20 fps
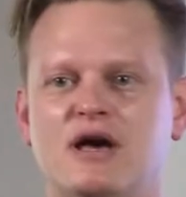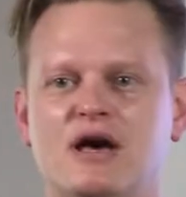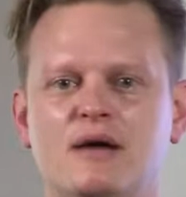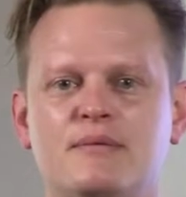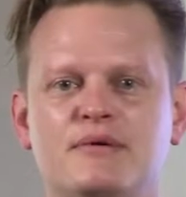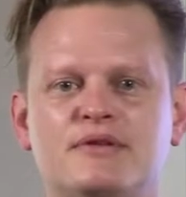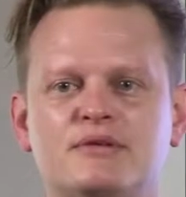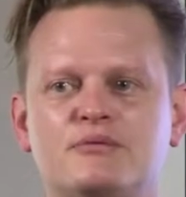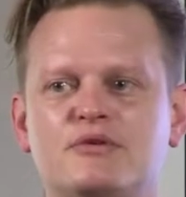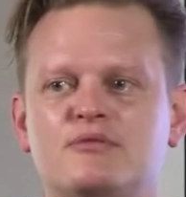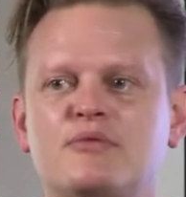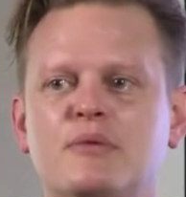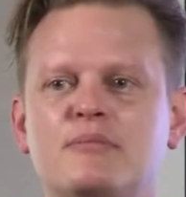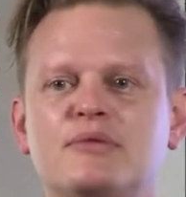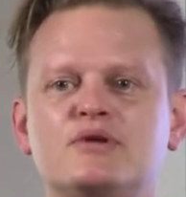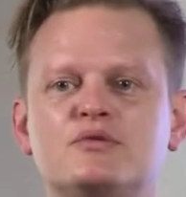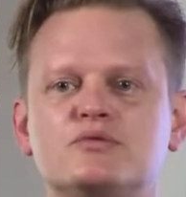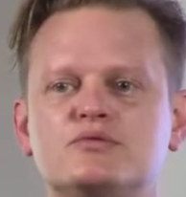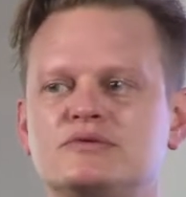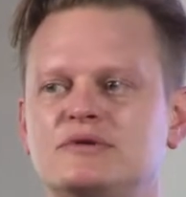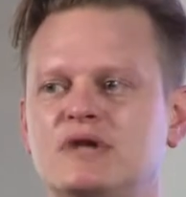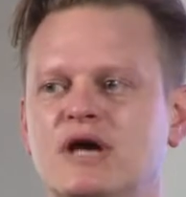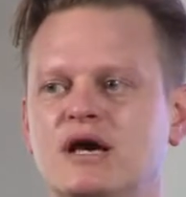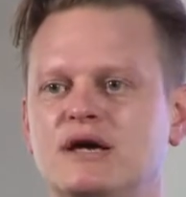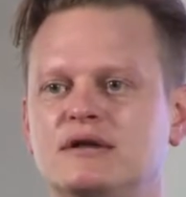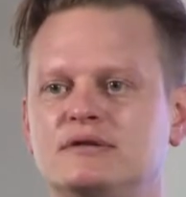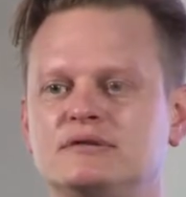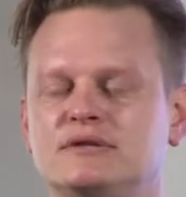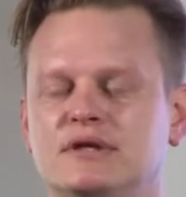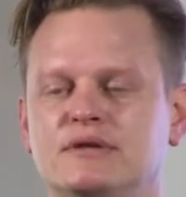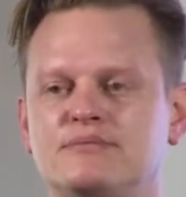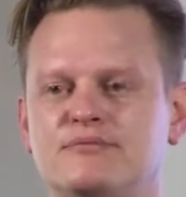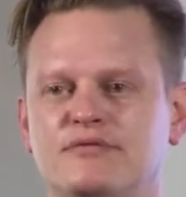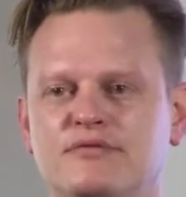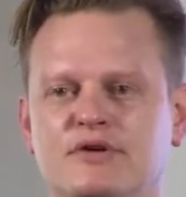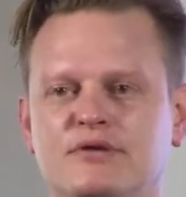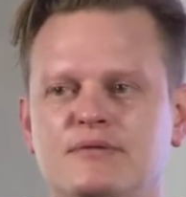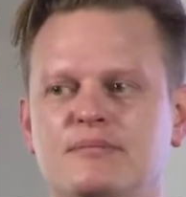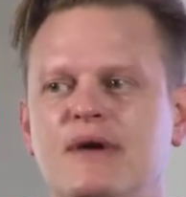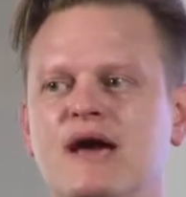I think we probably all,
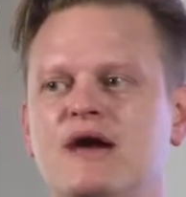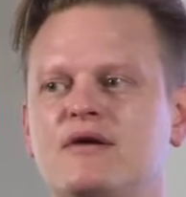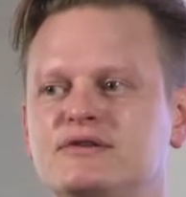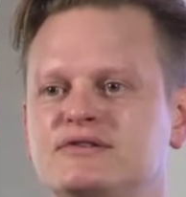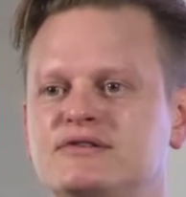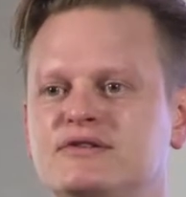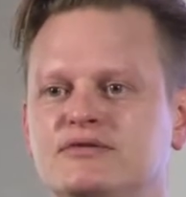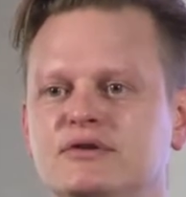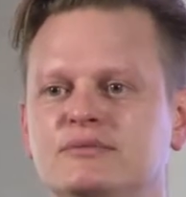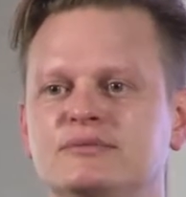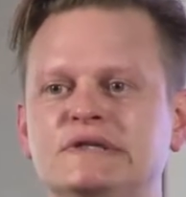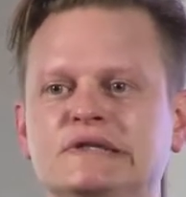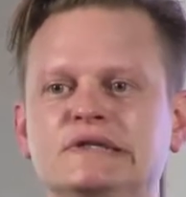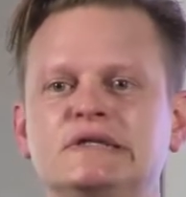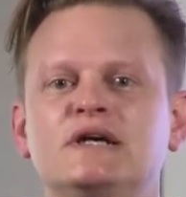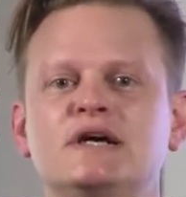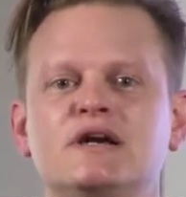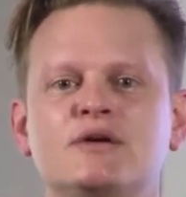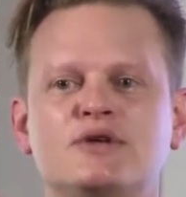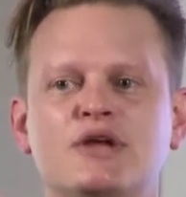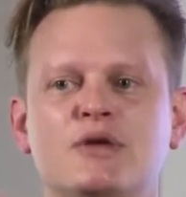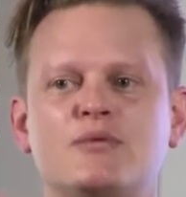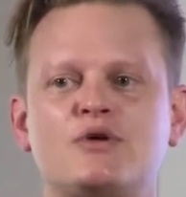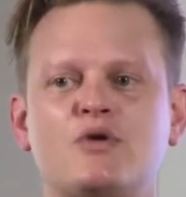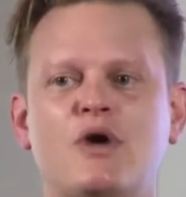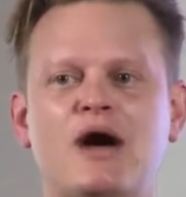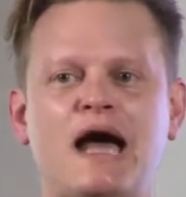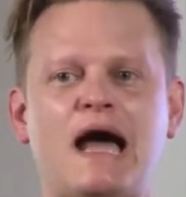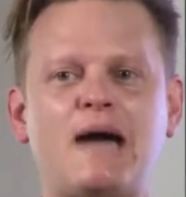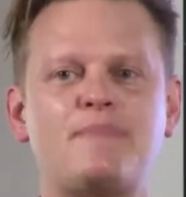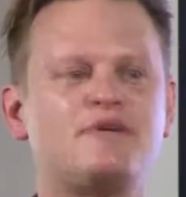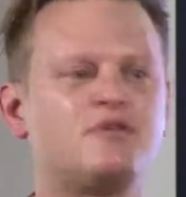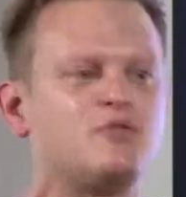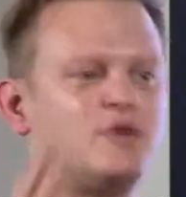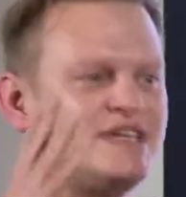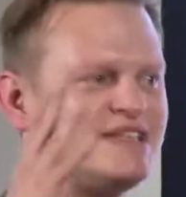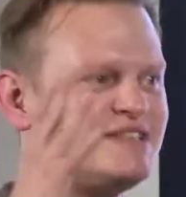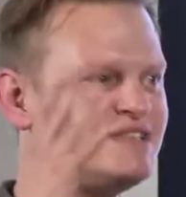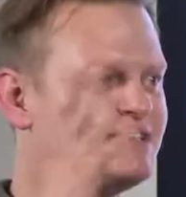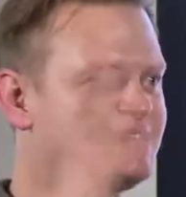for the parents in the room, we're quite happy if
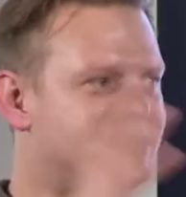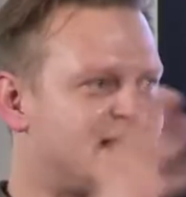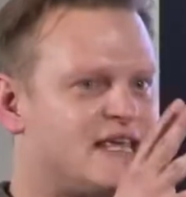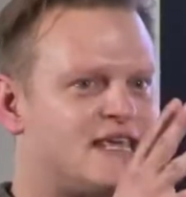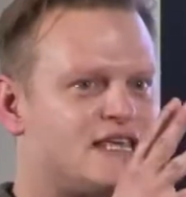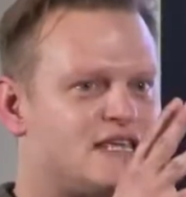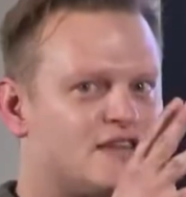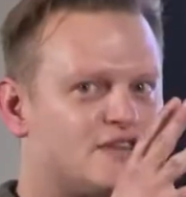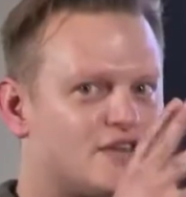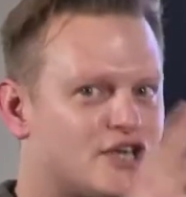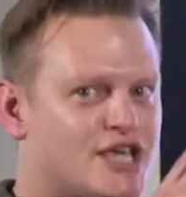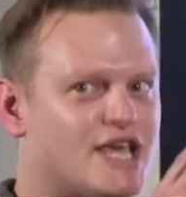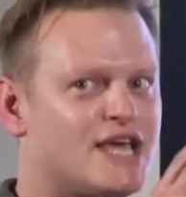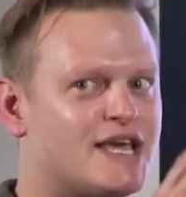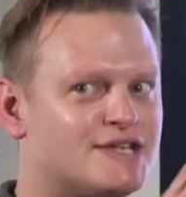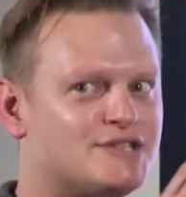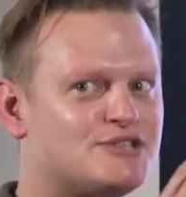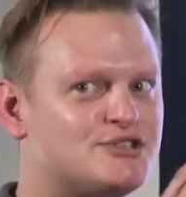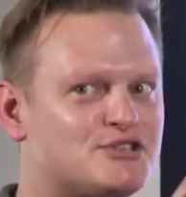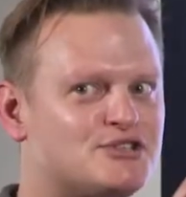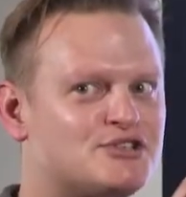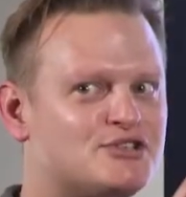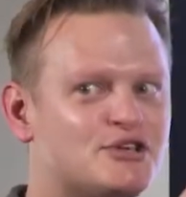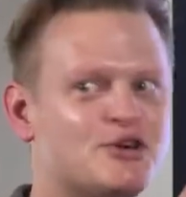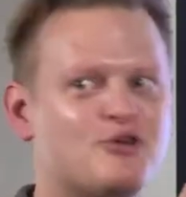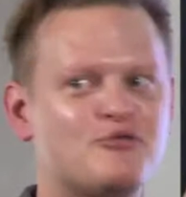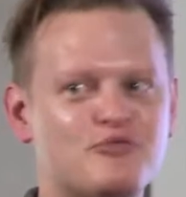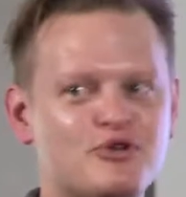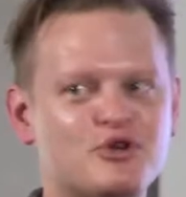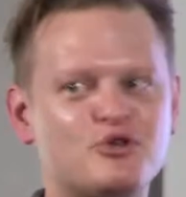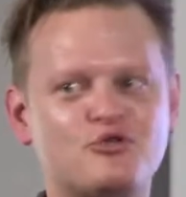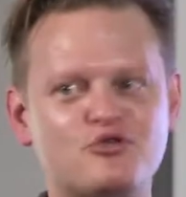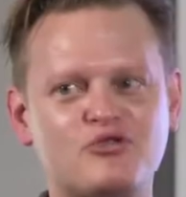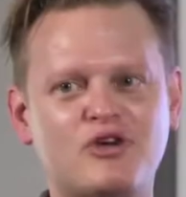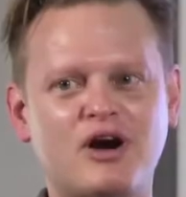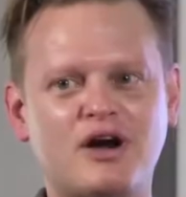we can see the kids, we're all